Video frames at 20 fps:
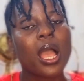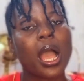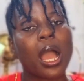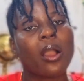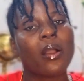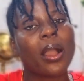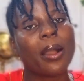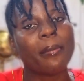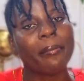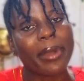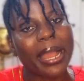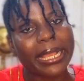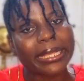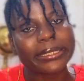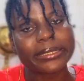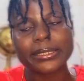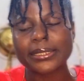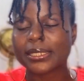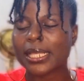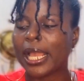and go and buy
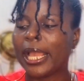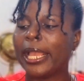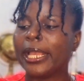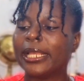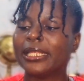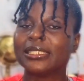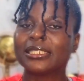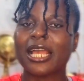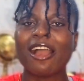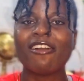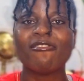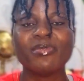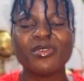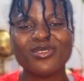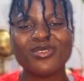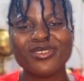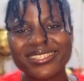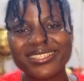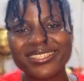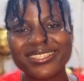it. And I've been
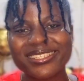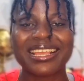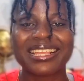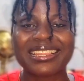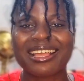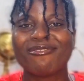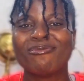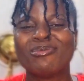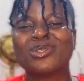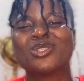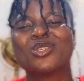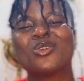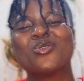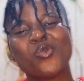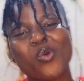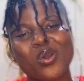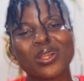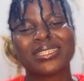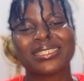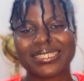using it. Like, I've been doing
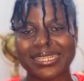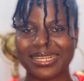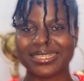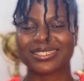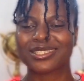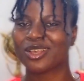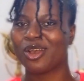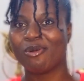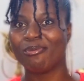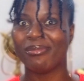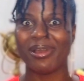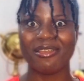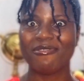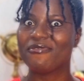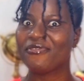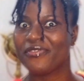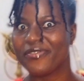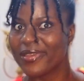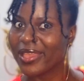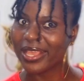wonders on my
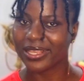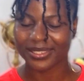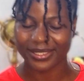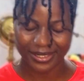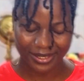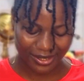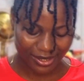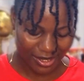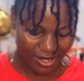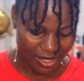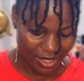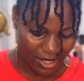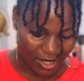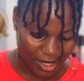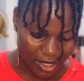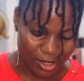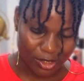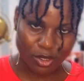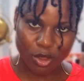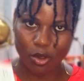face.
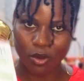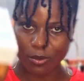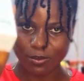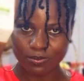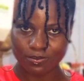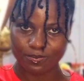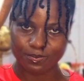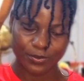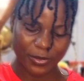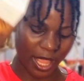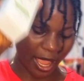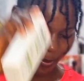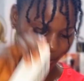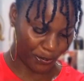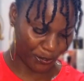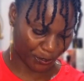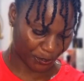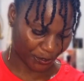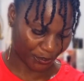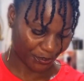So, yeah.
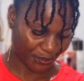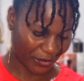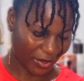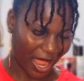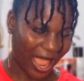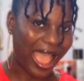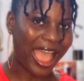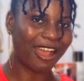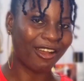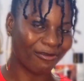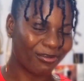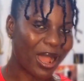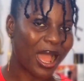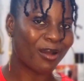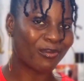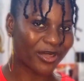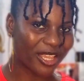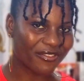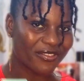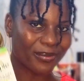
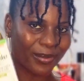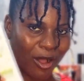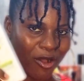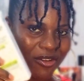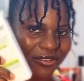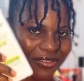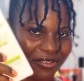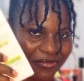I'm giving my own